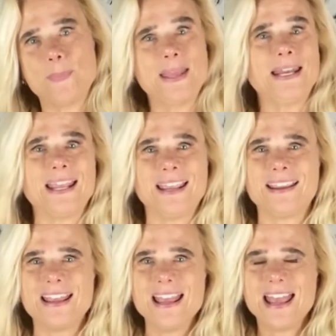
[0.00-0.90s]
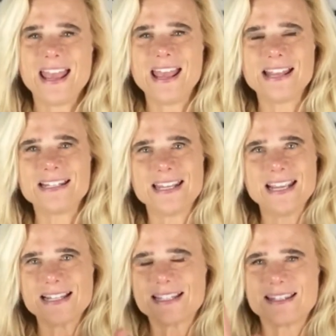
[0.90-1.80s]
bidding, and
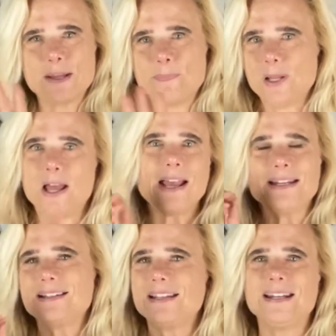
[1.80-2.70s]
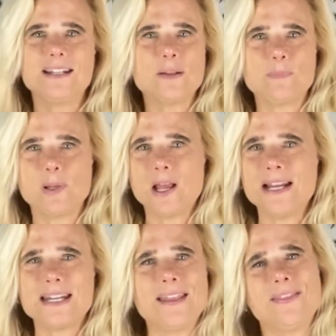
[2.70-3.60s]
it's the blind leading the
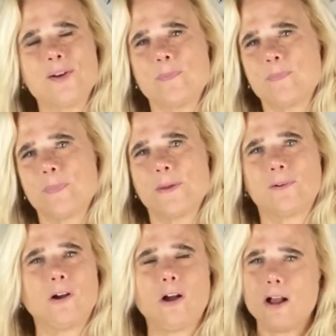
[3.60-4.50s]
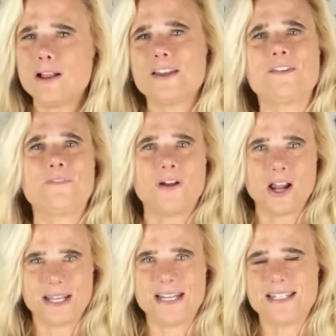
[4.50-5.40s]
blind, and they're all going to
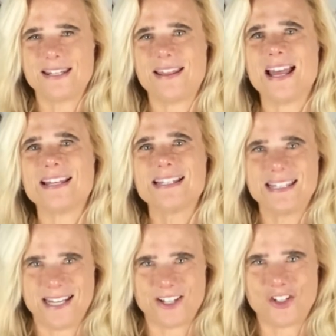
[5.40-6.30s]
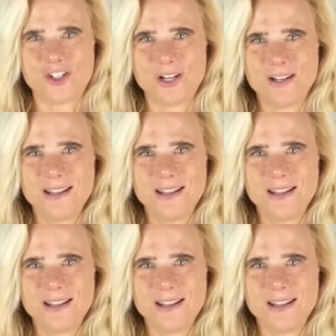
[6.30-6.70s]
fall into that ditch,